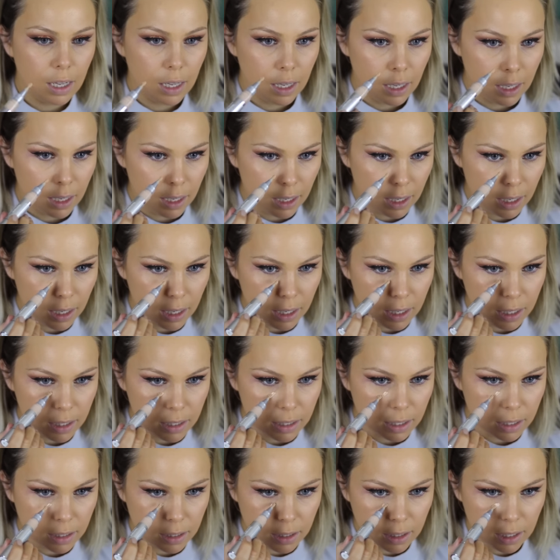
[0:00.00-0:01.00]
Uh,
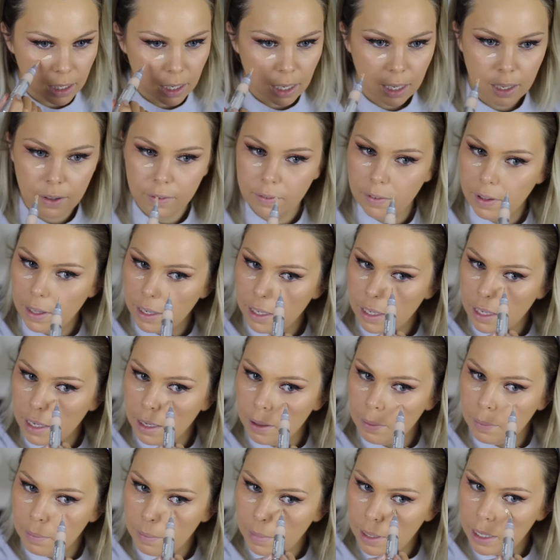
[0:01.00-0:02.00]
it doesn't have like
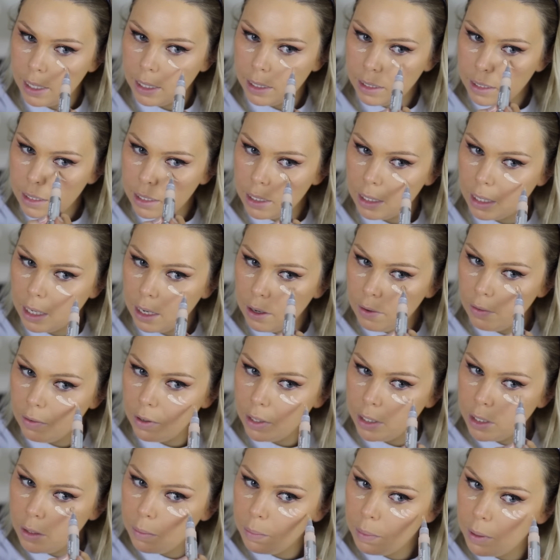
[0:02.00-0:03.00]
amazing
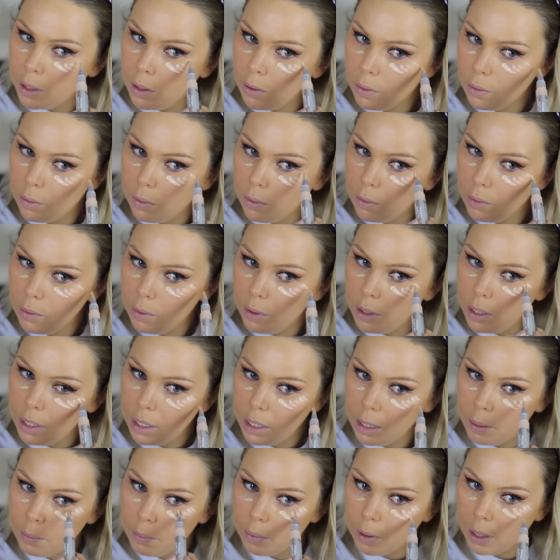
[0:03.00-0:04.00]
coverage, but it
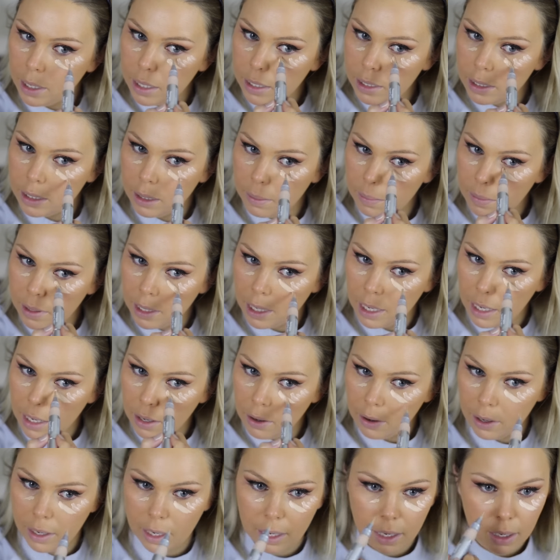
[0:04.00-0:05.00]
really brightens up the
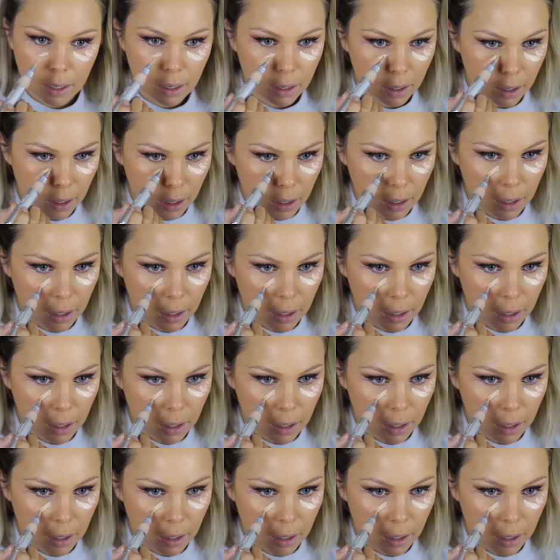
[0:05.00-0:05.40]
area.